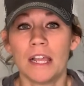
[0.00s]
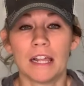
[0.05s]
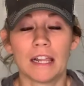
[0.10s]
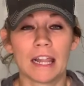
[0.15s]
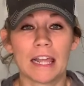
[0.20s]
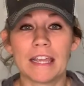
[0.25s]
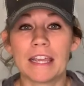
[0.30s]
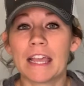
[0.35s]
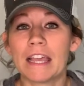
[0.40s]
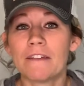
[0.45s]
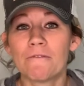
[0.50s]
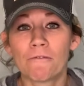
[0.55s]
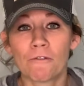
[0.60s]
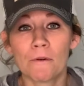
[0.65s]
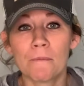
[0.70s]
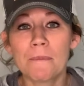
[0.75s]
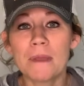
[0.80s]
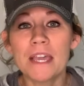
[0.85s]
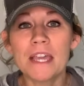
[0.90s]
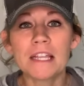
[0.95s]
Like for
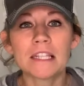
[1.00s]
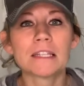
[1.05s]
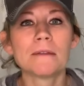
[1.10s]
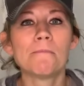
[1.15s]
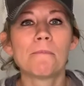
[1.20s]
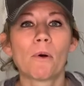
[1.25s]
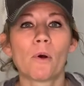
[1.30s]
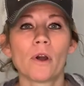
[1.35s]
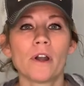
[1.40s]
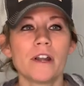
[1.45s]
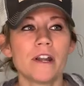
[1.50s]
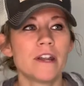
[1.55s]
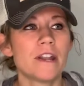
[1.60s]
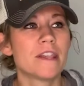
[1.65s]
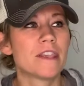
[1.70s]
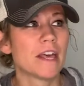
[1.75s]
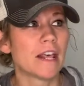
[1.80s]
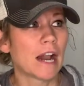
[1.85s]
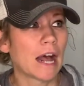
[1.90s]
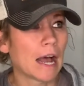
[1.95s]
me, it's important
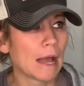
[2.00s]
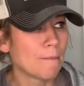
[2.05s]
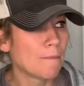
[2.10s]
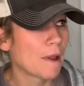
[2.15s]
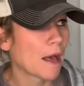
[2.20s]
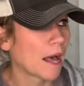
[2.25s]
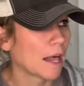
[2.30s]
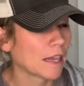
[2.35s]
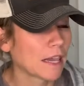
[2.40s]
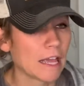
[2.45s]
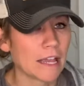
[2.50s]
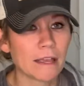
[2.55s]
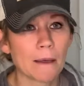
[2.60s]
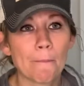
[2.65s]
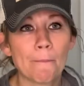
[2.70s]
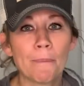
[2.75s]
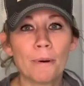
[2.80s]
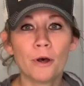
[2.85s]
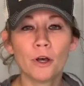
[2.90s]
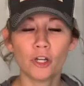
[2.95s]
that I'm not
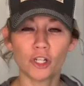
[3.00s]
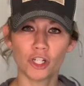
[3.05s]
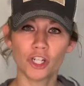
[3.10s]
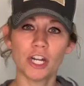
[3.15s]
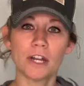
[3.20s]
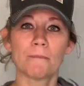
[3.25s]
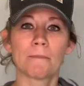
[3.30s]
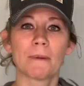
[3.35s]
like pushing